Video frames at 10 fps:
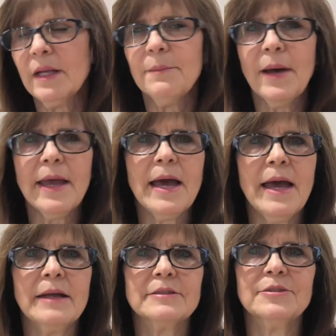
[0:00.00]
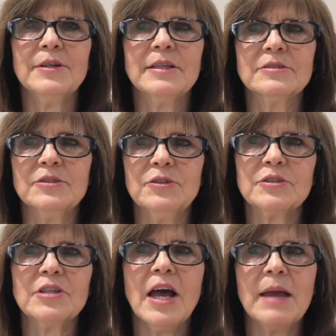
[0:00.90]
My attitude is your
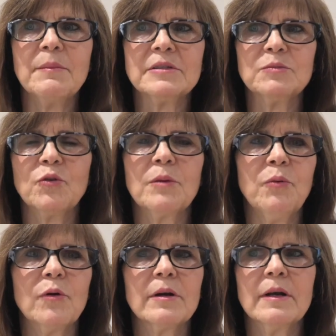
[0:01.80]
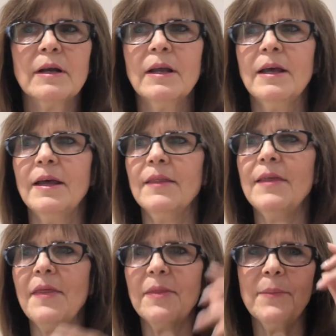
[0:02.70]
time is more important
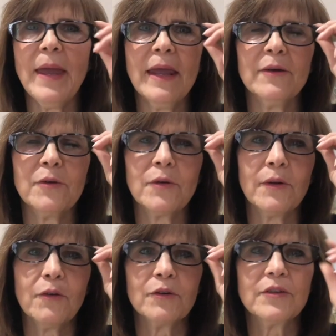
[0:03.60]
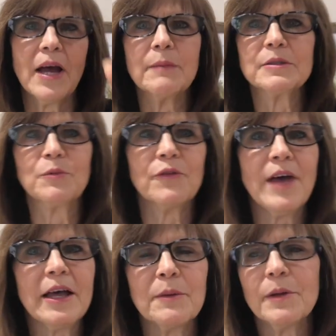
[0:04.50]
than the paint, or your time is more
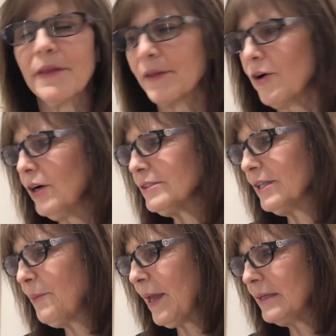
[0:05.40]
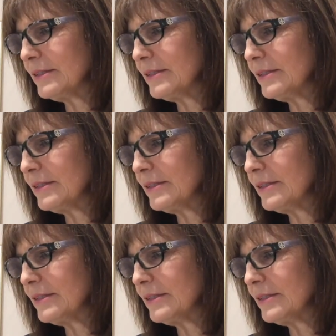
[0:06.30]
valuable than the cost of the paint.